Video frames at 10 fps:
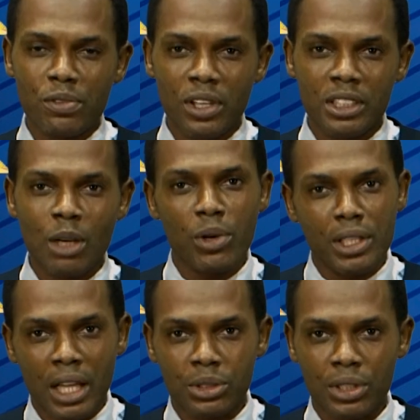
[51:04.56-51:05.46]
for example, in
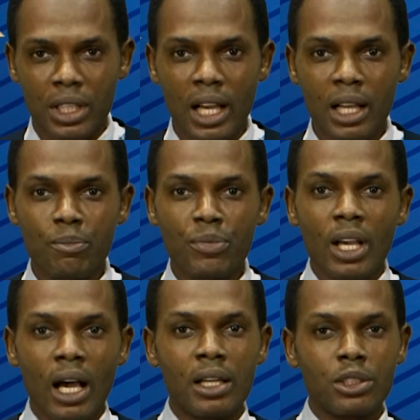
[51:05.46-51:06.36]
Nigeria,
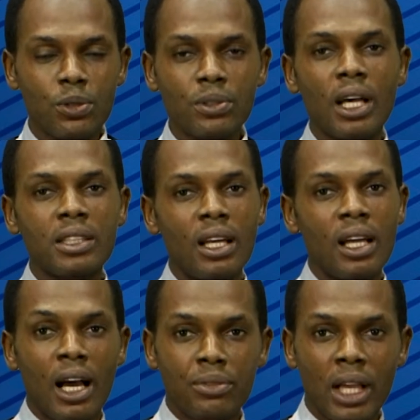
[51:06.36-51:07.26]
and in
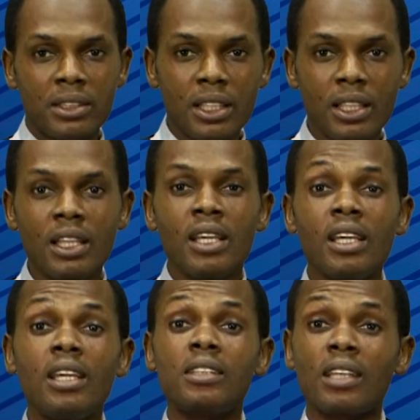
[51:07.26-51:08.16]
2019
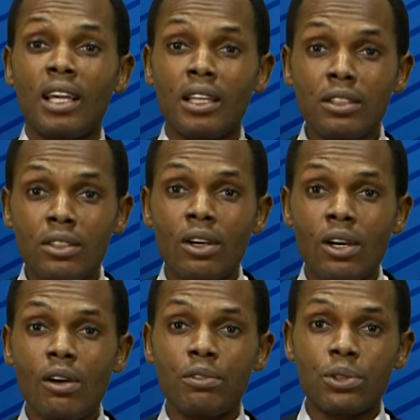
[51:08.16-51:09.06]
is
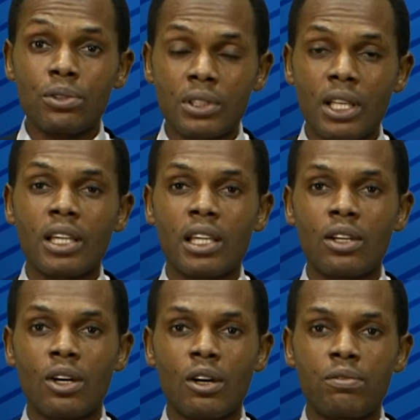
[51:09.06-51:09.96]
enough to take care
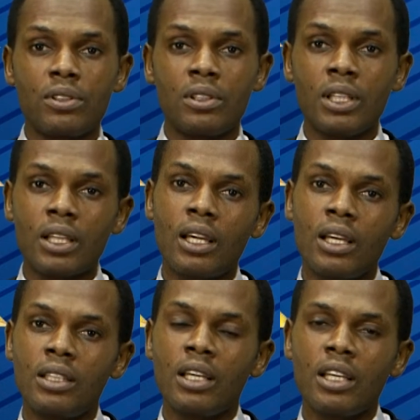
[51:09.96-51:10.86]
of
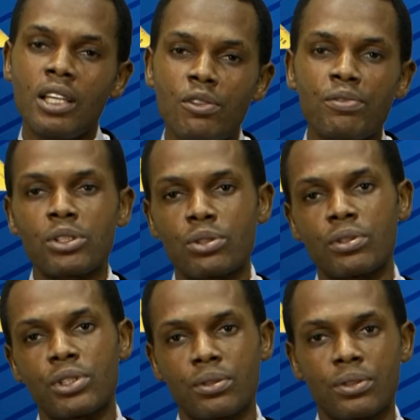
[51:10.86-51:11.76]
decade
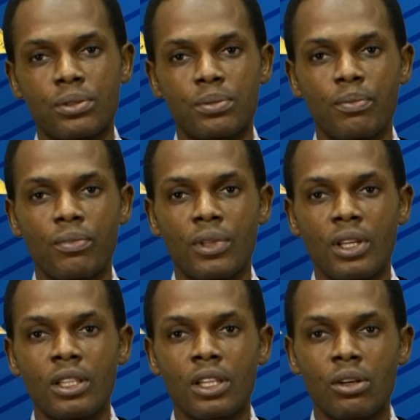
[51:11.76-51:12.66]
infrastructures
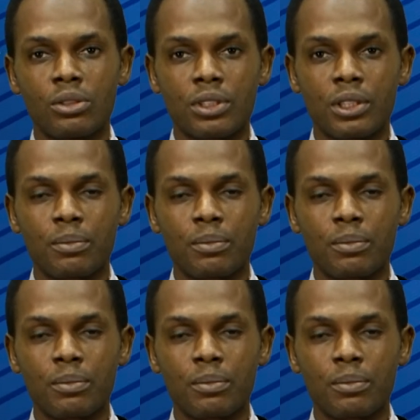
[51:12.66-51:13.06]
in the country.